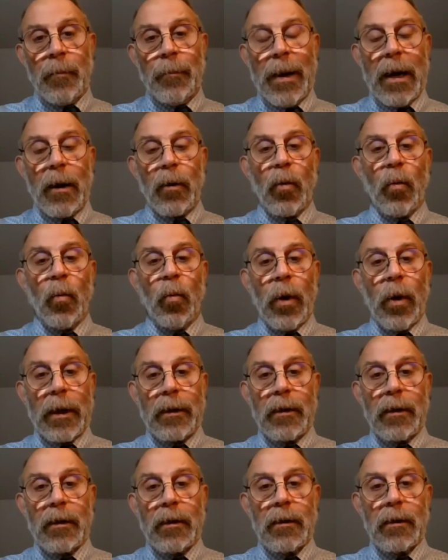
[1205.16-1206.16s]
about
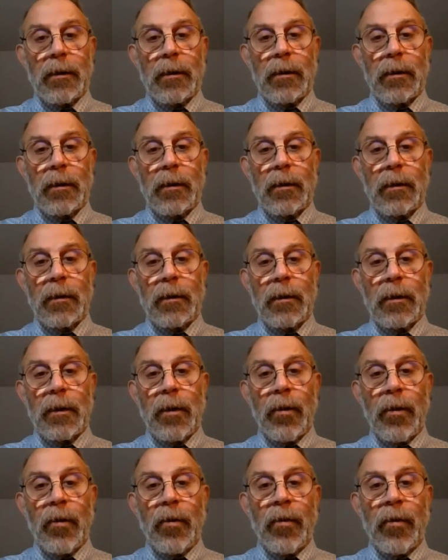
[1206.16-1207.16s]
what
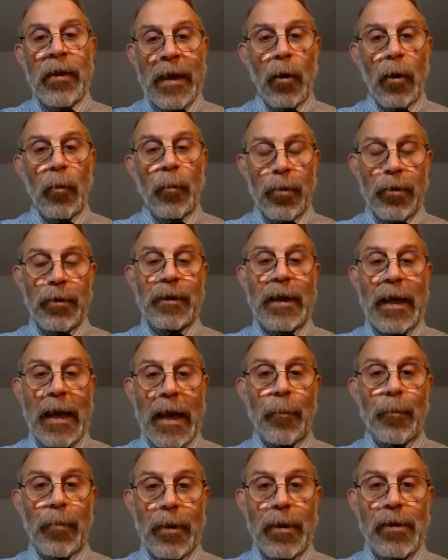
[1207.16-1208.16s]
the output
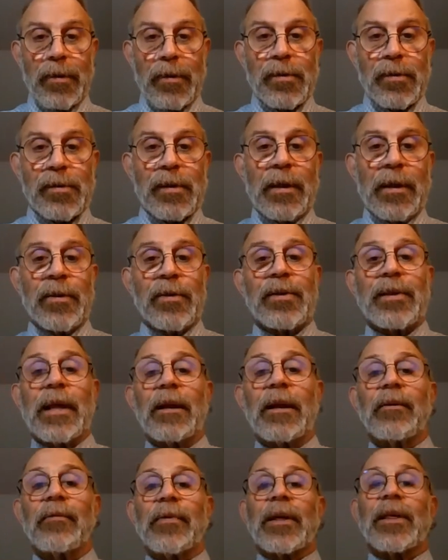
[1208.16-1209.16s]
gap is,
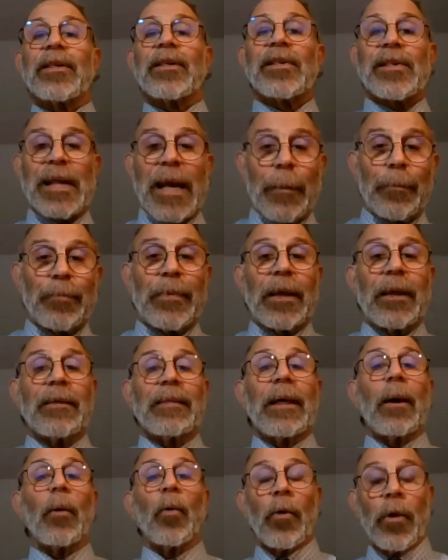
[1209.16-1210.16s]
instead of
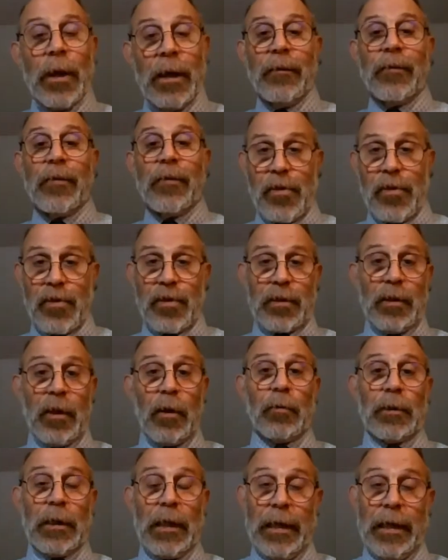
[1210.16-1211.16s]
accepting that we're in the
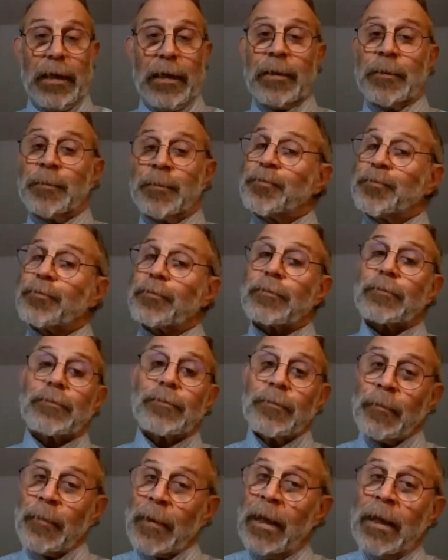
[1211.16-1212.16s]
slow lane,
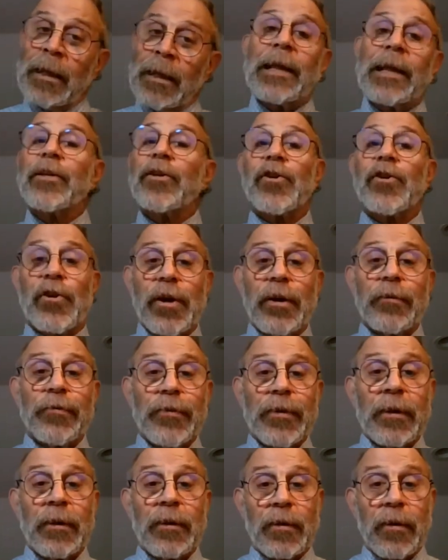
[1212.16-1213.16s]
let's
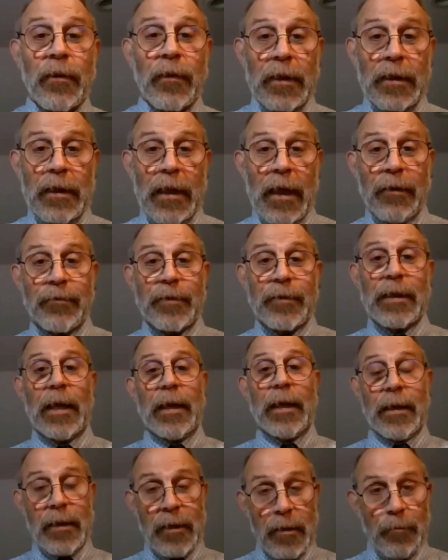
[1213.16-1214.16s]
shift into the left
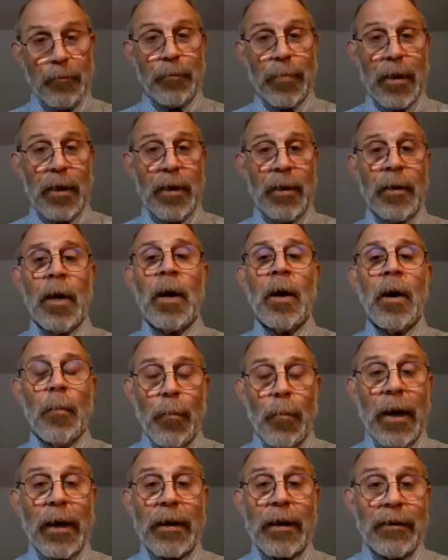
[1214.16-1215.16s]
lane, pun
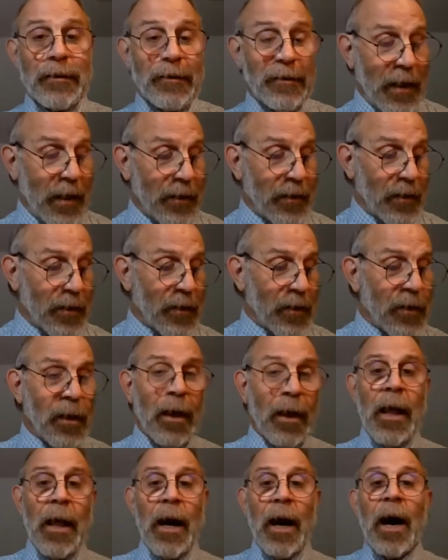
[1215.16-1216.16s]
intended,
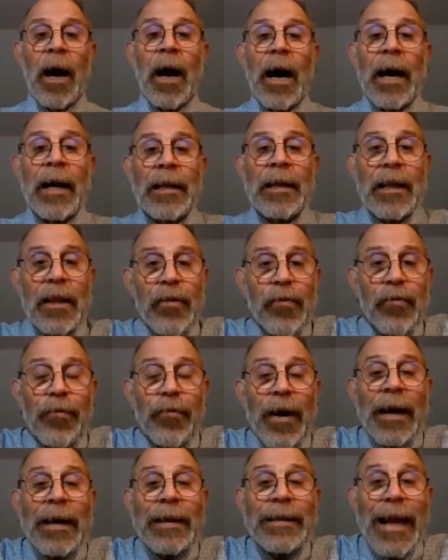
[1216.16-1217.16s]
and let's
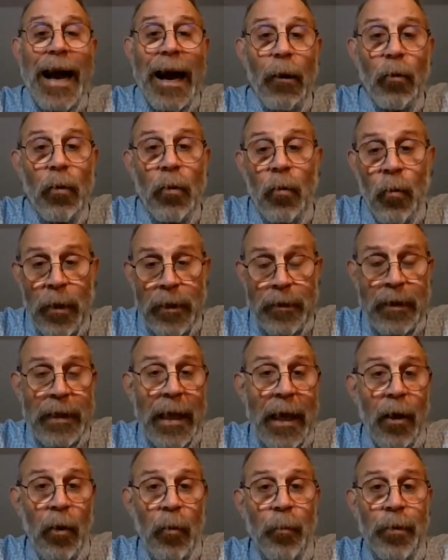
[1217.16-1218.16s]
find out what
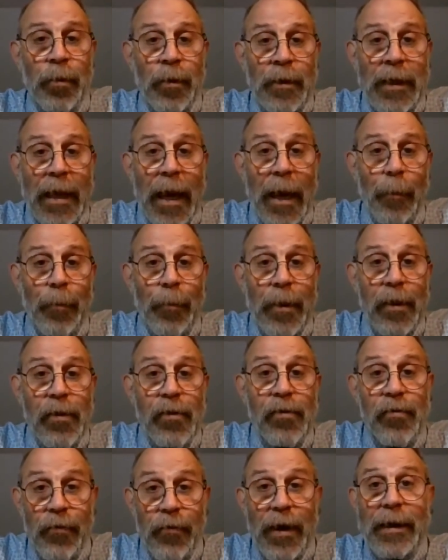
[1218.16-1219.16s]
the output gap
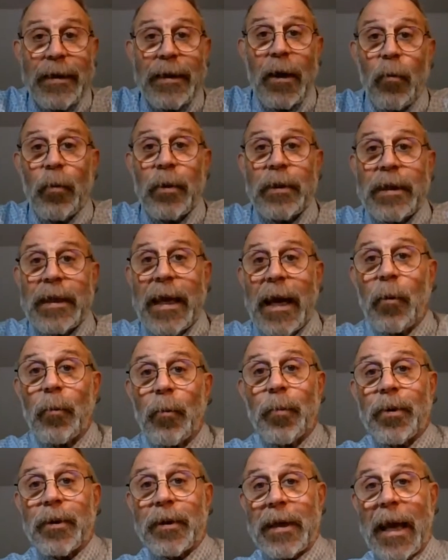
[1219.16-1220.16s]
is. Find out what the
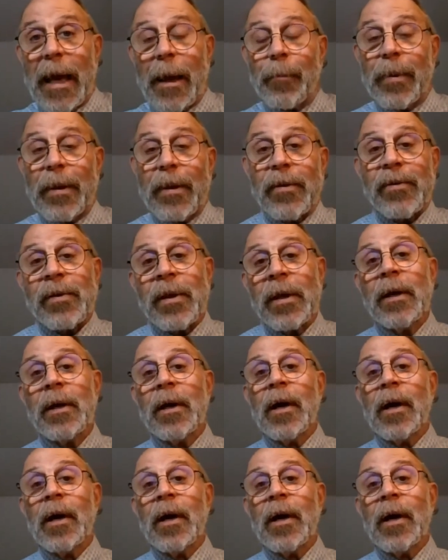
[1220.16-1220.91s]
output gap is